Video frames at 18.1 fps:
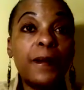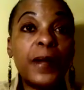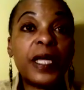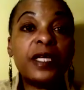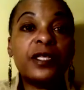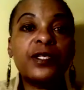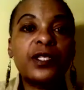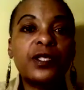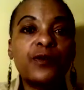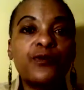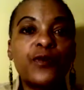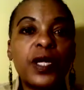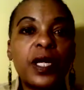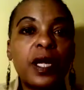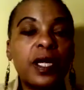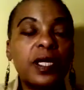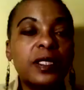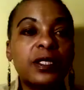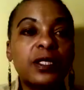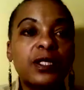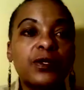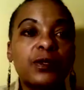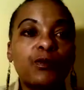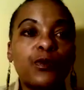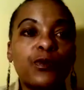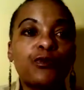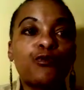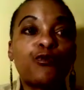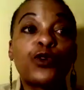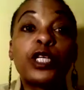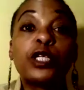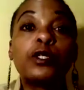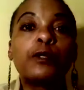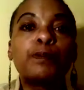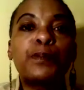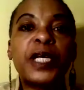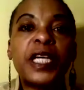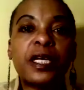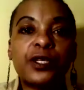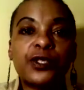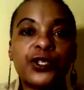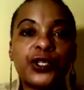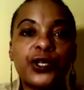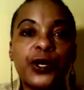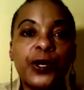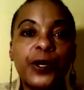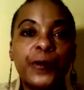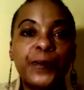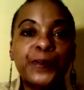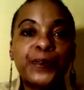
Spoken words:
is the real picture.